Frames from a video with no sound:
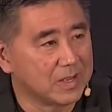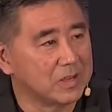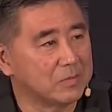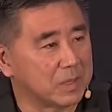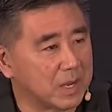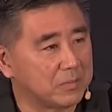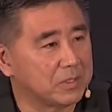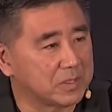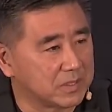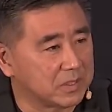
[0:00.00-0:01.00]
But I would
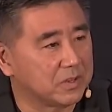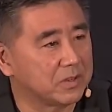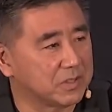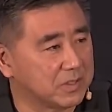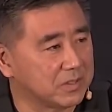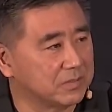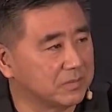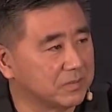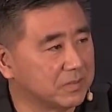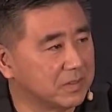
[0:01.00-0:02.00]
just encourage you
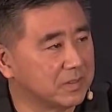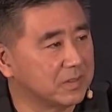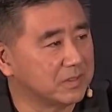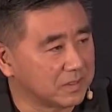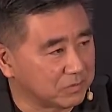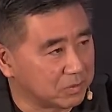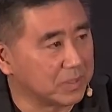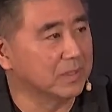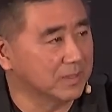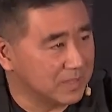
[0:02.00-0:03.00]
to
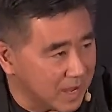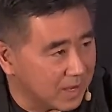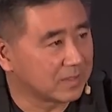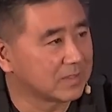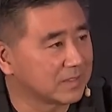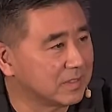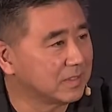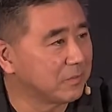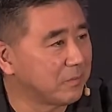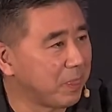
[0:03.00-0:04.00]
read the text,
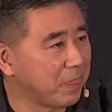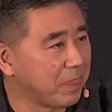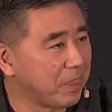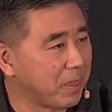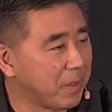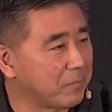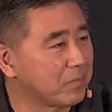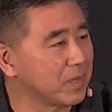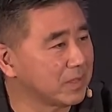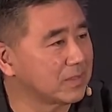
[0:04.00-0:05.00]

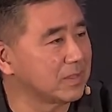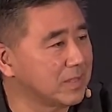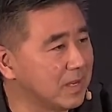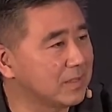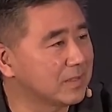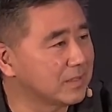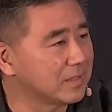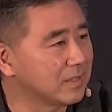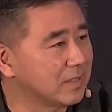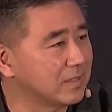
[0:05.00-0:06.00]
because the text
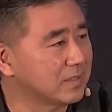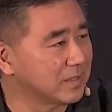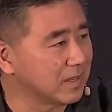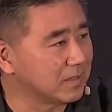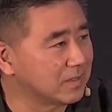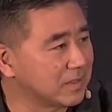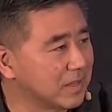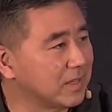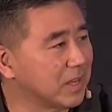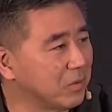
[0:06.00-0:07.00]
says
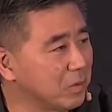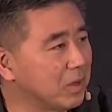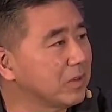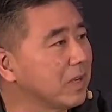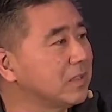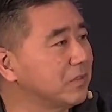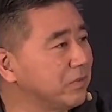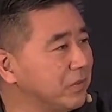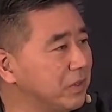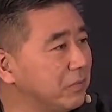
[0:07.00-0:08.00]
that we are not to
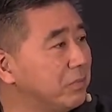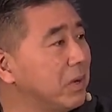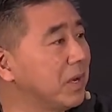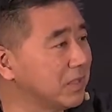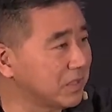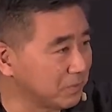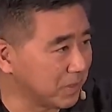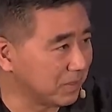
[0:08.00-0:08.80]
fear punishment.